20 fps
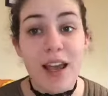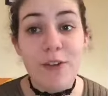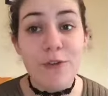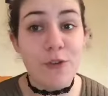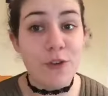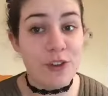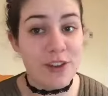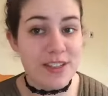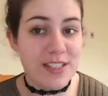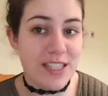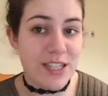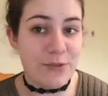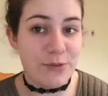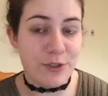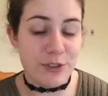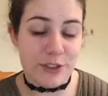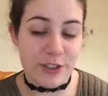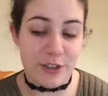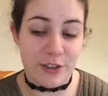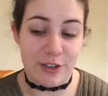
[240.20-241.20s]
I thought this stuff
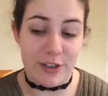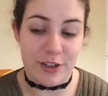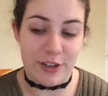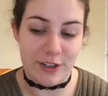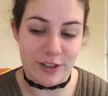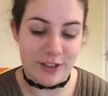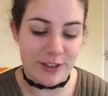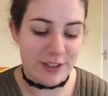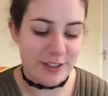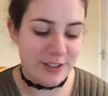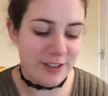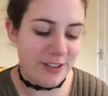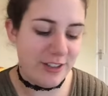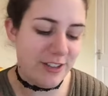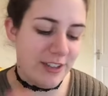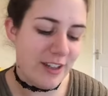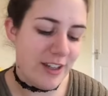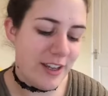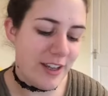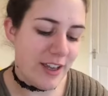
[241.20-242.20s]
was so good
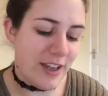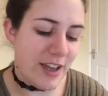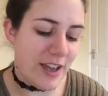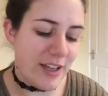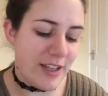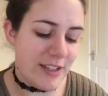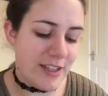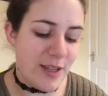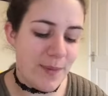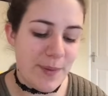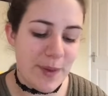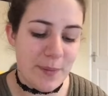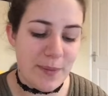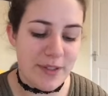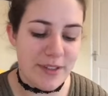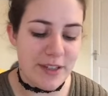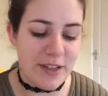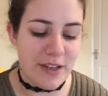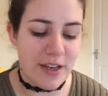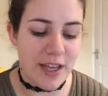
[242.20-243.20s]
and so
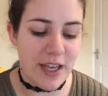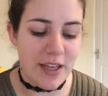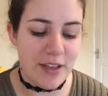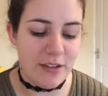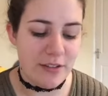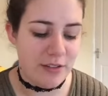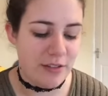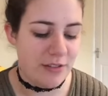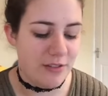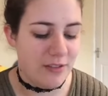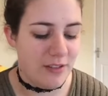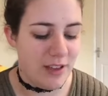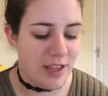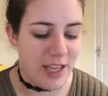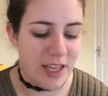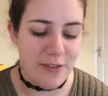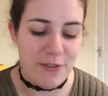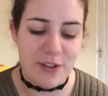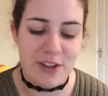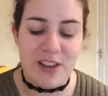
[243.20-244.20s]
pigmented.
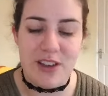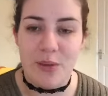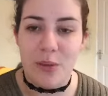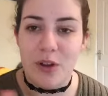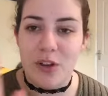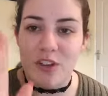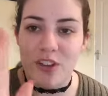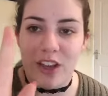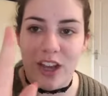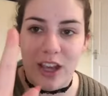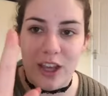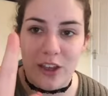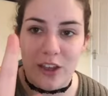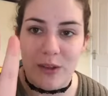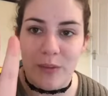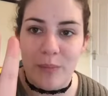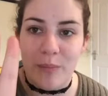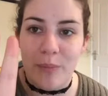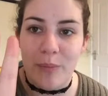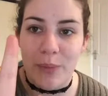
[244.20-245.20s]
Even swatching it, you
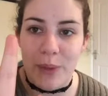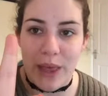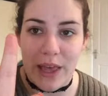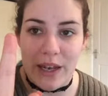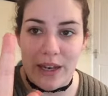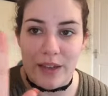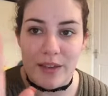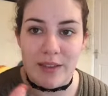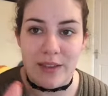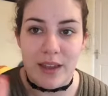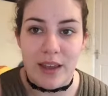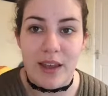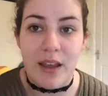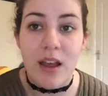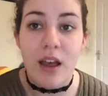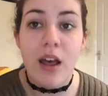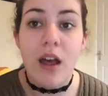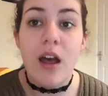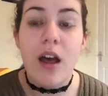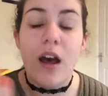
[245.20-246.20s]
can barely see it.
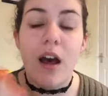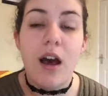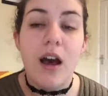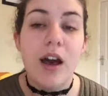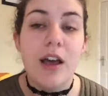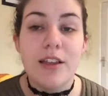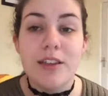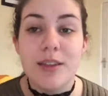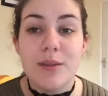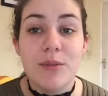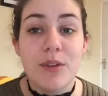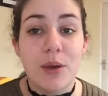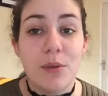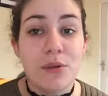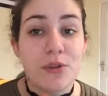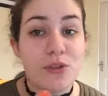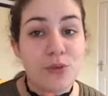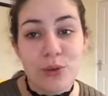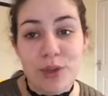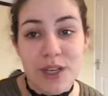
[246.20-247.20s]
I
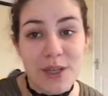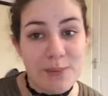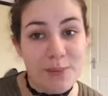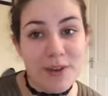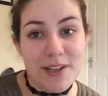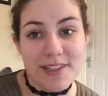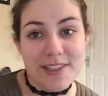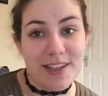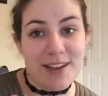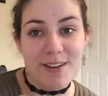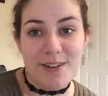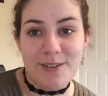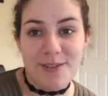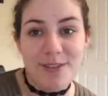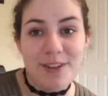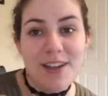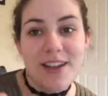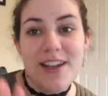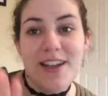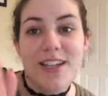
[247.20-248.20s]
sometimes treated myself
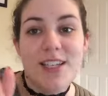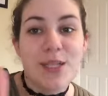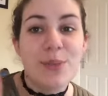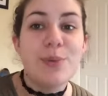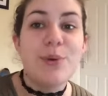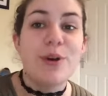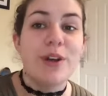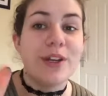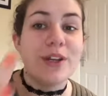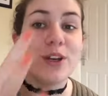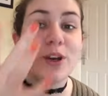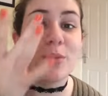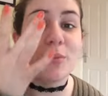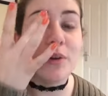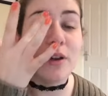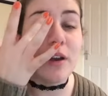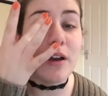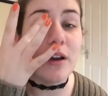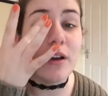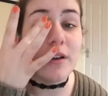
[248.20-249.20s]
to putting it on
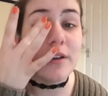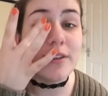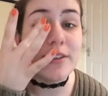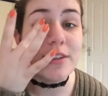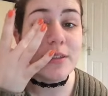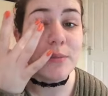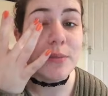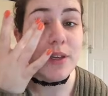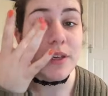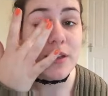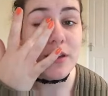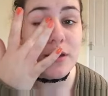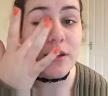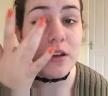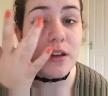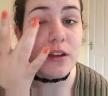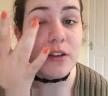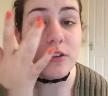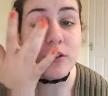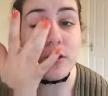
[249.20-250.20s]
my eyes to make it
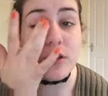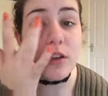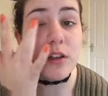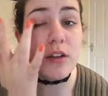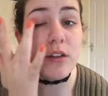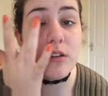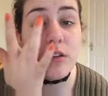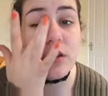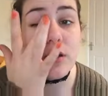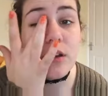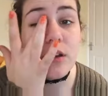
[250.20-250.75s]
eyeshadow,